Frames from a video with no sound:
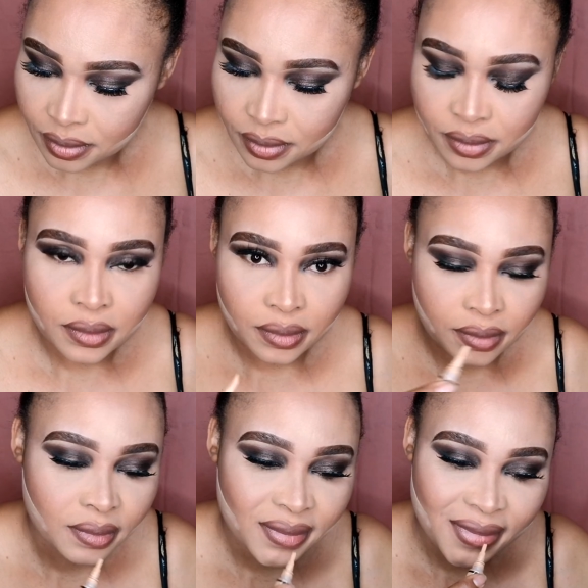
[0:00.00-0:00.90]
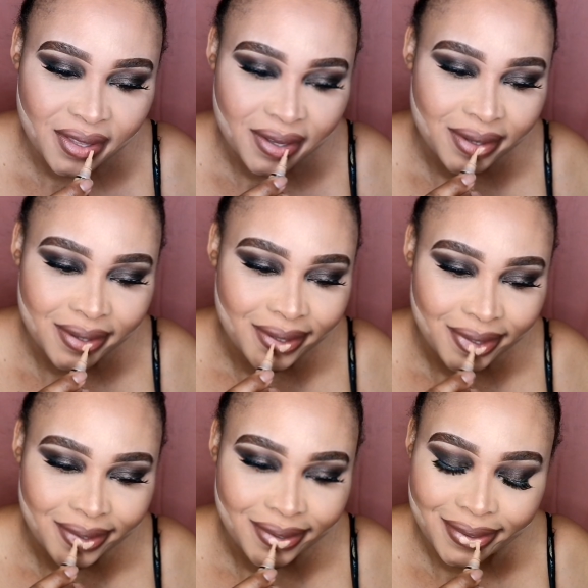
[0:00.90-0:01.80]
going with a nude lips,
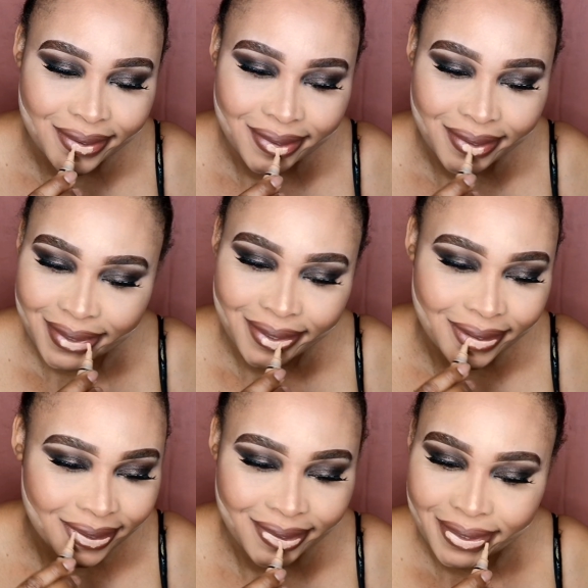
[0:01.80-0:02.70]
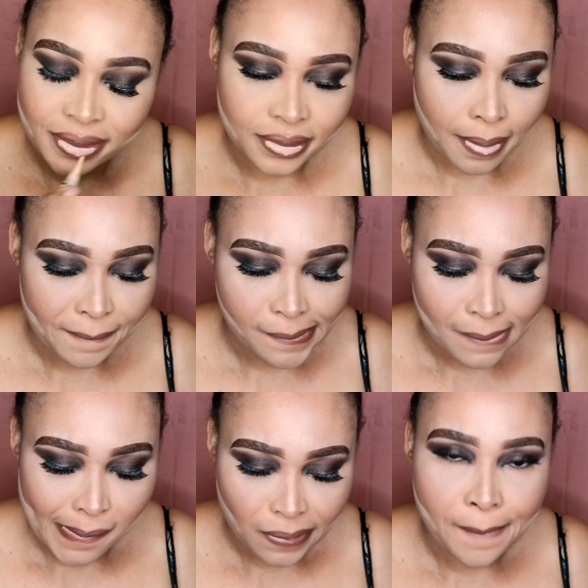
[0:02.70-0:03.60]
and on top of that
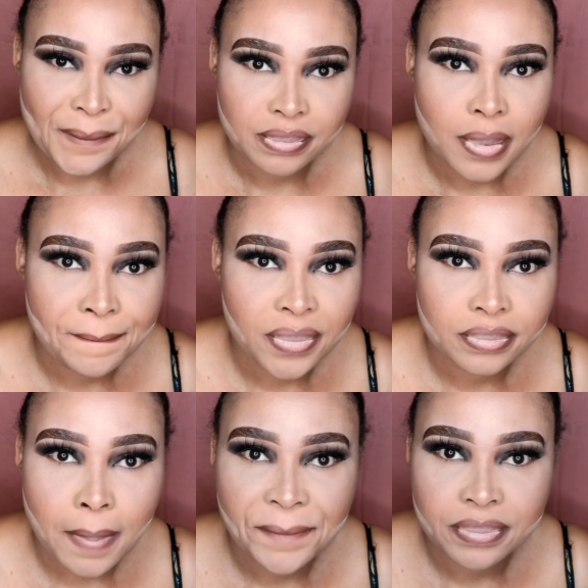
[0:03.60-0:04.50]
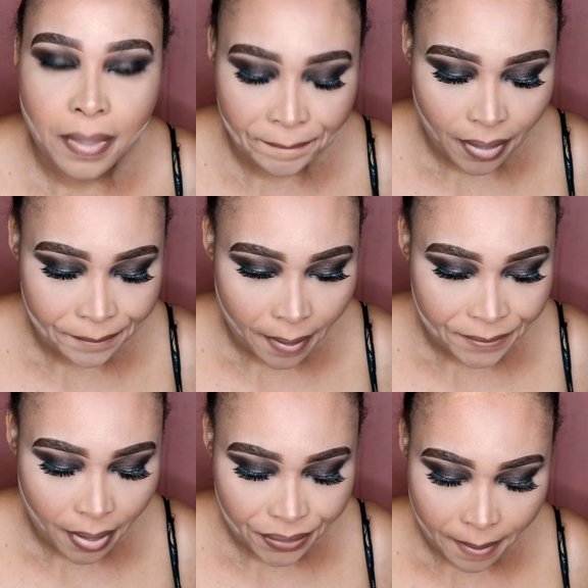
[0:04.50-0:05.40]
lip liner I'm going to be applying
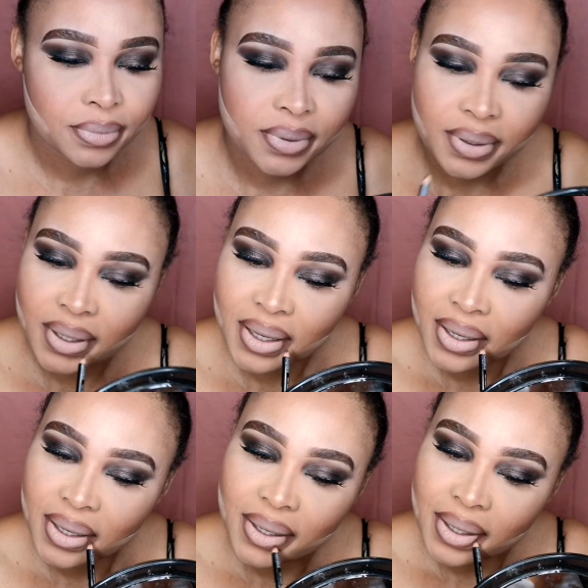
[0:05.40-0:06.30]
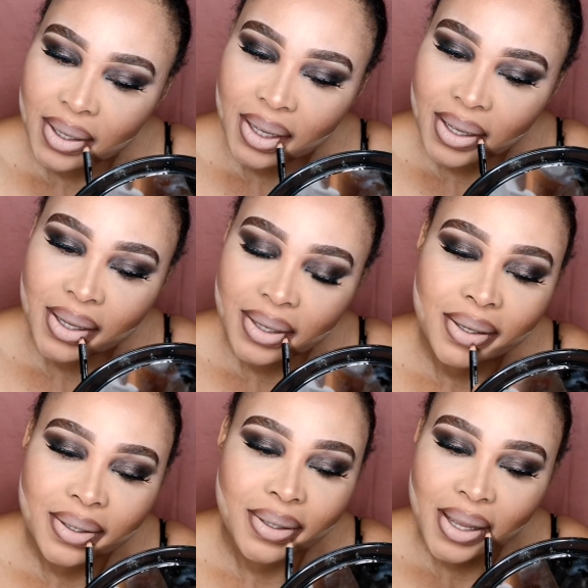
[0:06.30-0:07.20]
LA Girl concealer in the
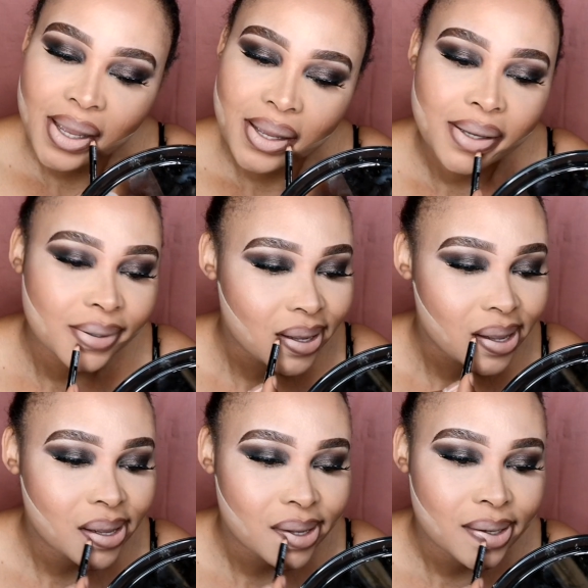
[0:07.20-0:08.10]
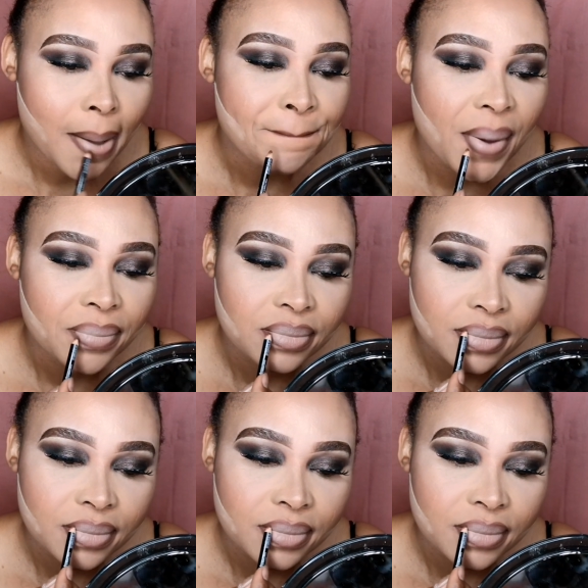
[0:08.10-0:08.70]
shade medium plus.